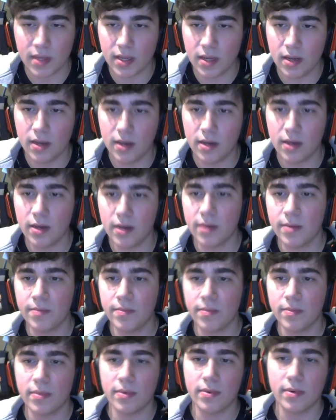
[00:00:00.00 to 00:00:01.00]

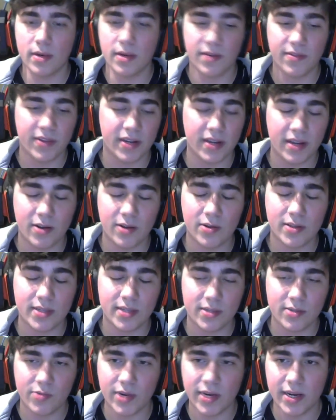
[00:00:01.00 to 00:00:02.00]
Um, living in the house
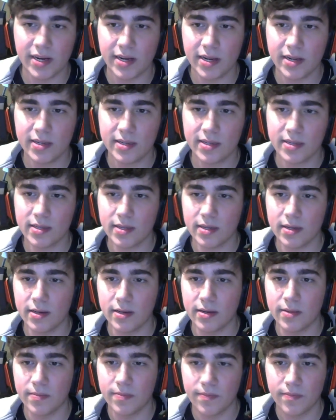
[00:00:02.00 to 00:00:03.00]
is really nice.
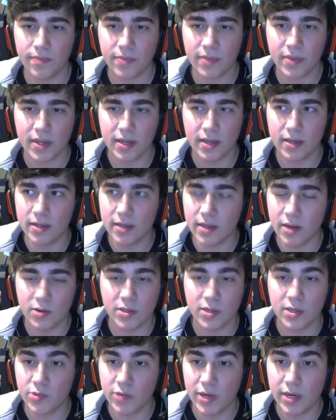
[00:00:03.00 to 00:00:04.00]
Um, the house
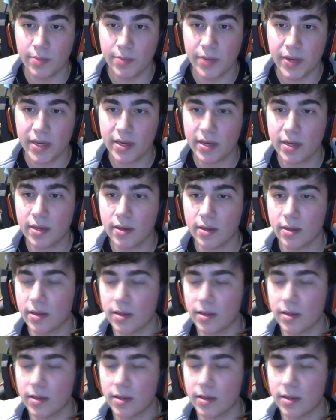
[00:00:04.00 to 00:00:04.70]
is really big.